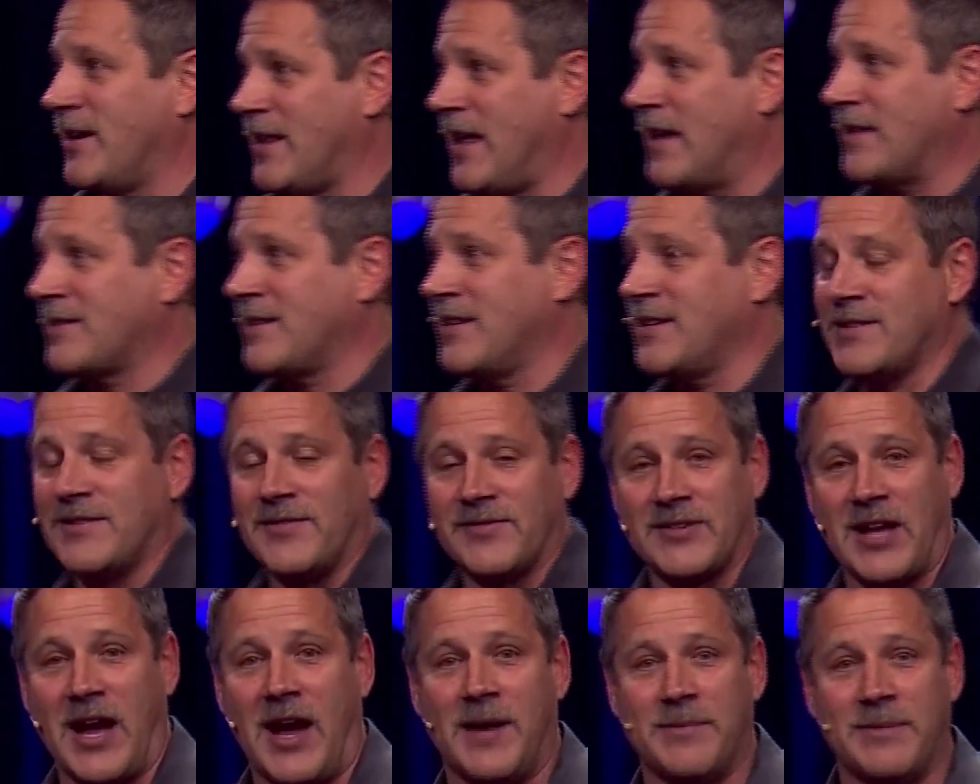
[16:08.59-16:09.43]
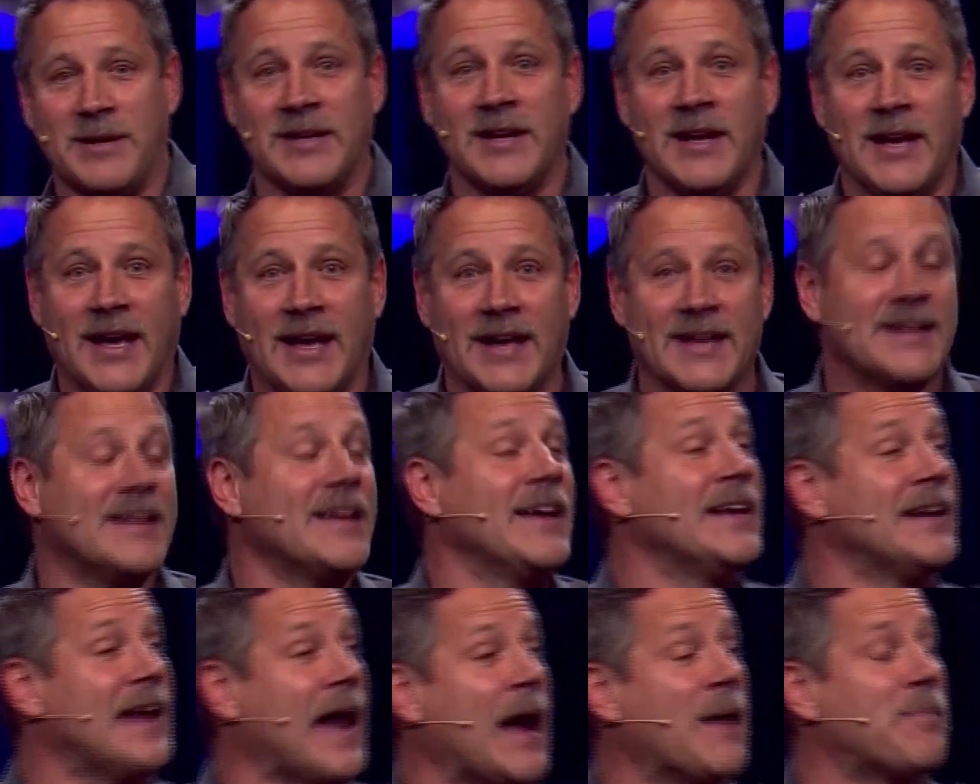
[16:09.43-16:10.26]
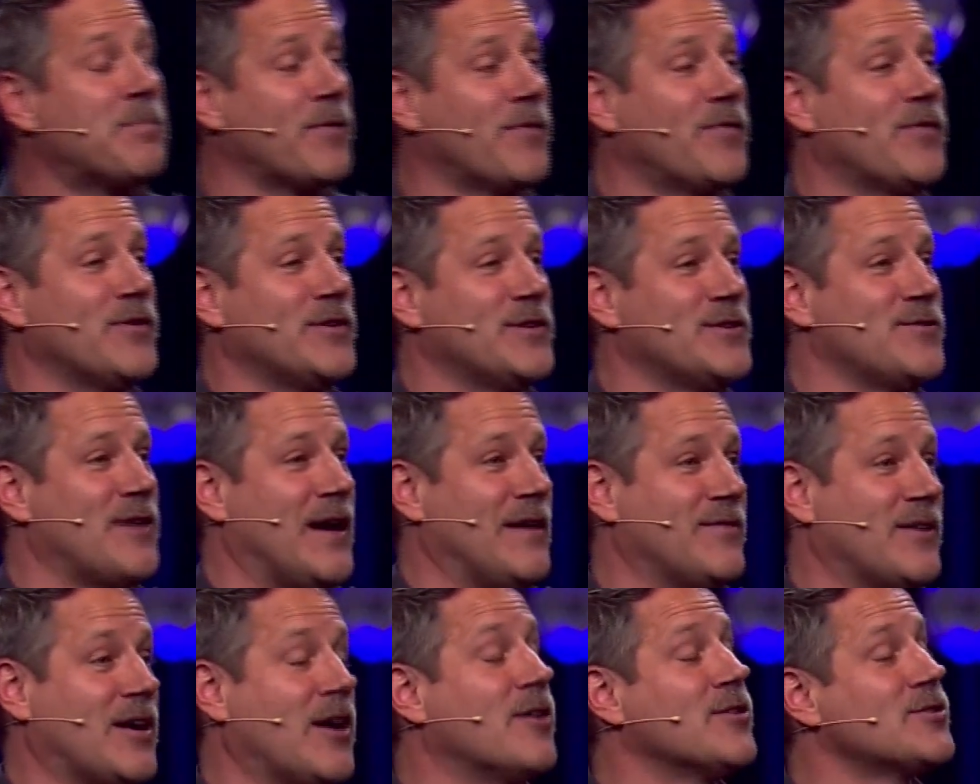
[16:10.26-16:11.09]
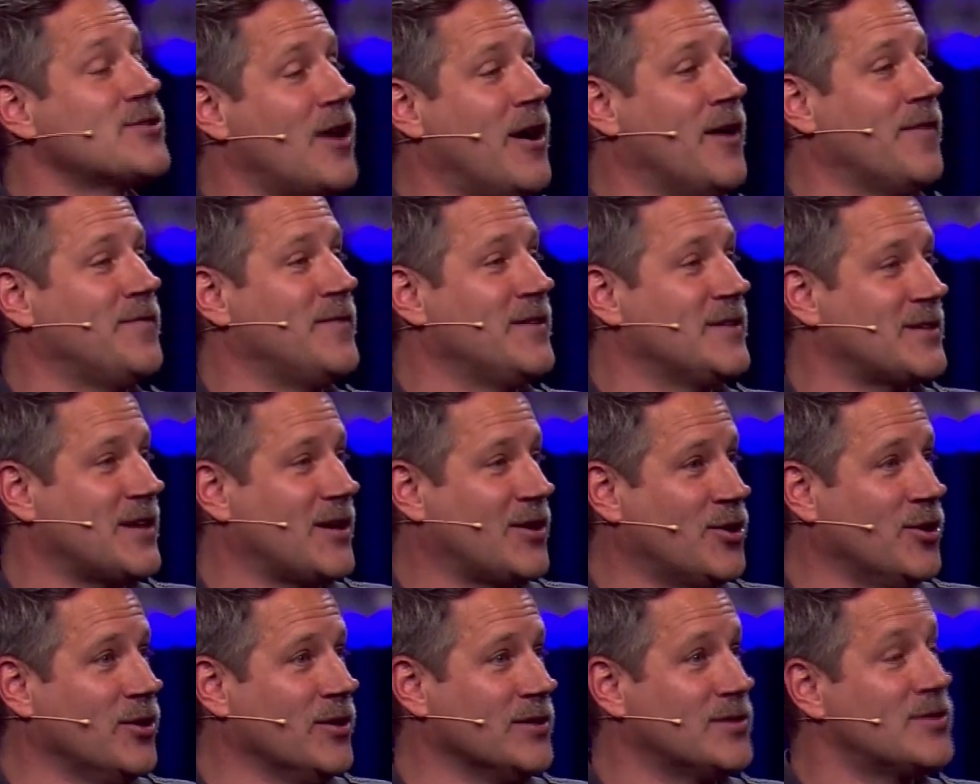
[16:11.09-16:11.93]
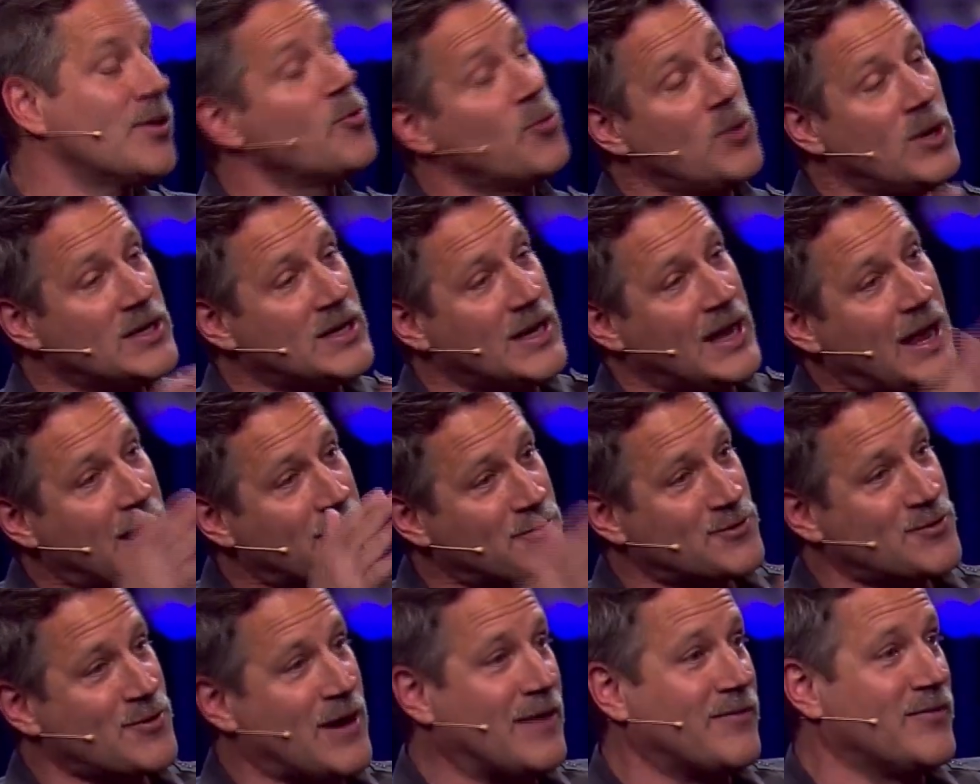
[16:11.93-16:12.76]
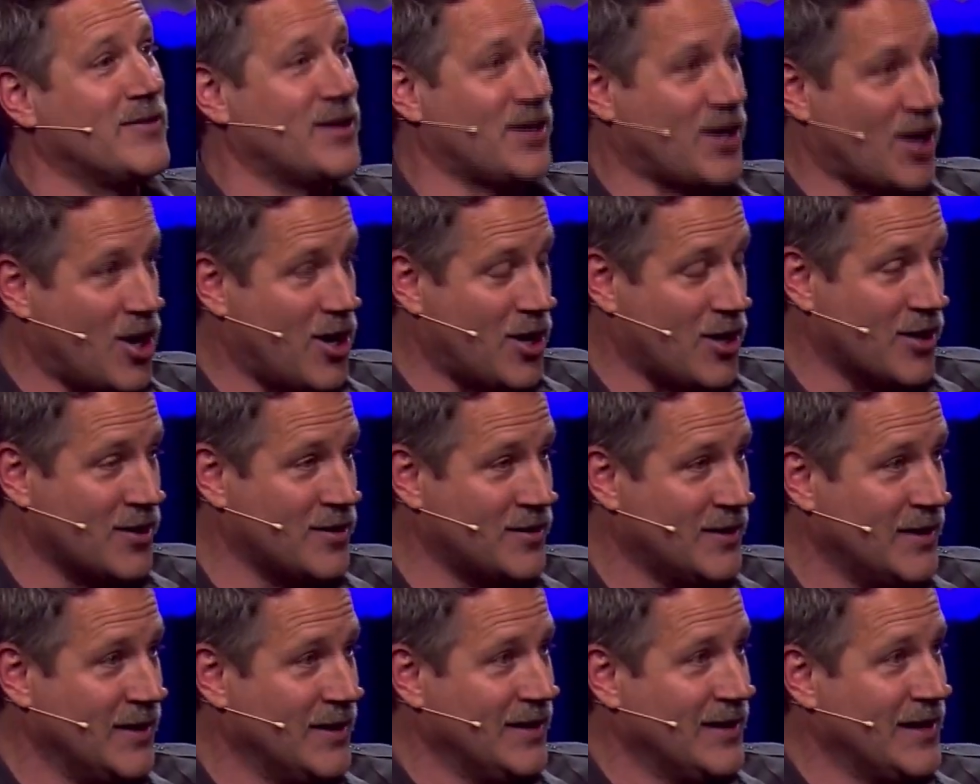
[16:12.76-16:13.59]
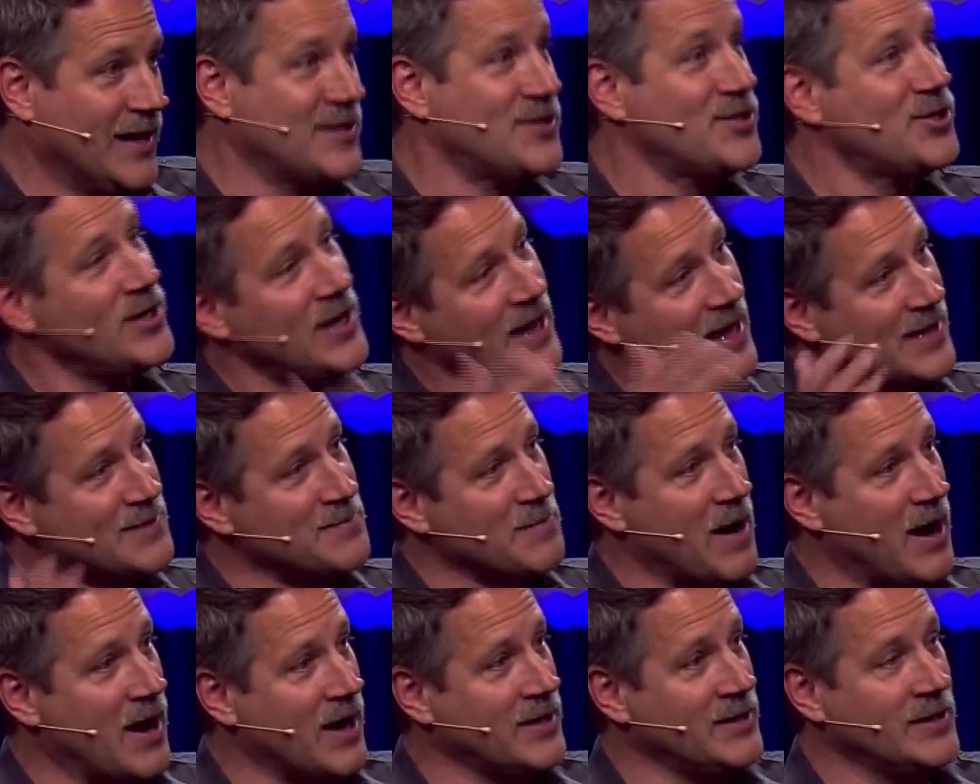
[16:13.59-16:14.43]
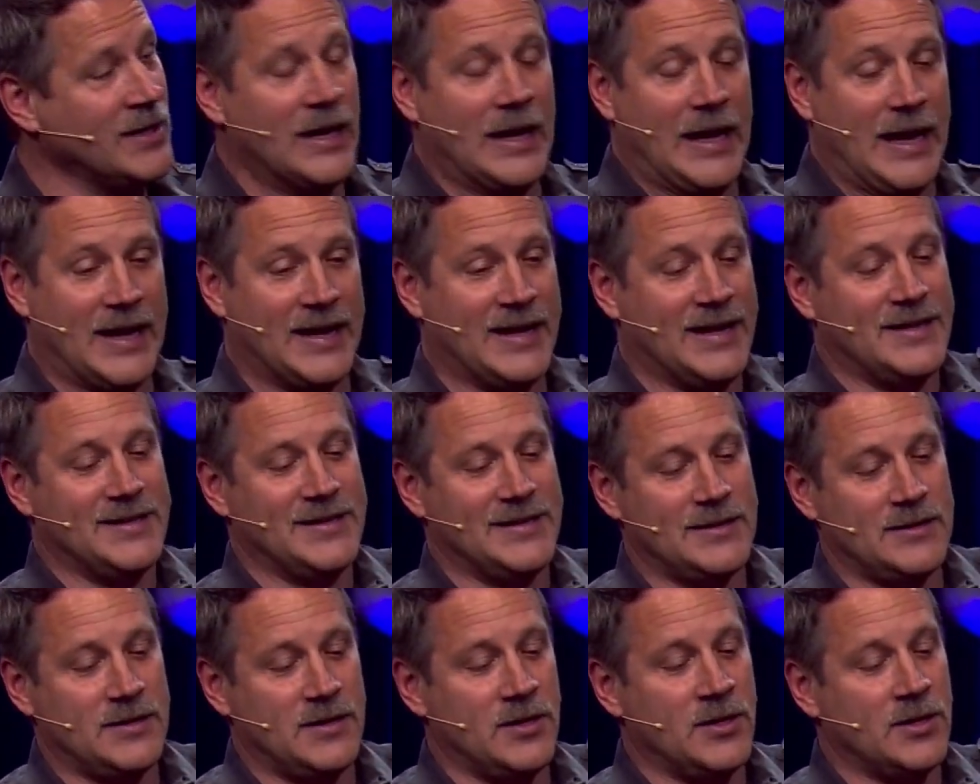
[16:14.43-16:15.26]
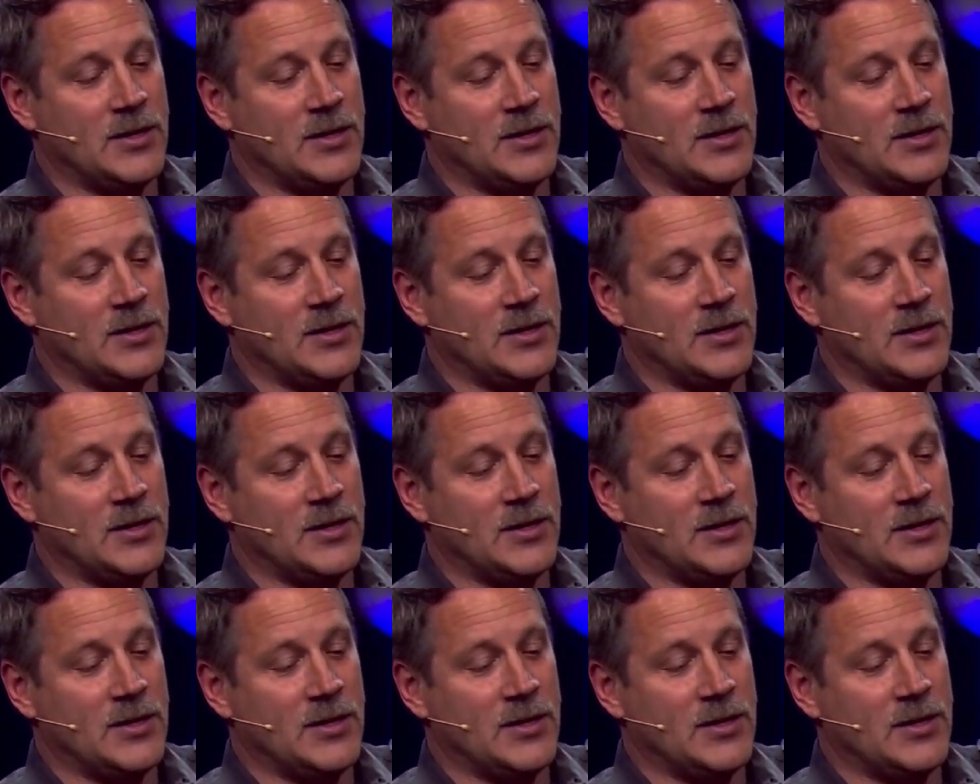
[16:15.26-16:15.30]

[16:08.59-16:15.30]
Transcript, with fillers: excited that season of time. And, and, and I preferred to drive the car as often as I could. So one day I was driving the car, and she had mine, and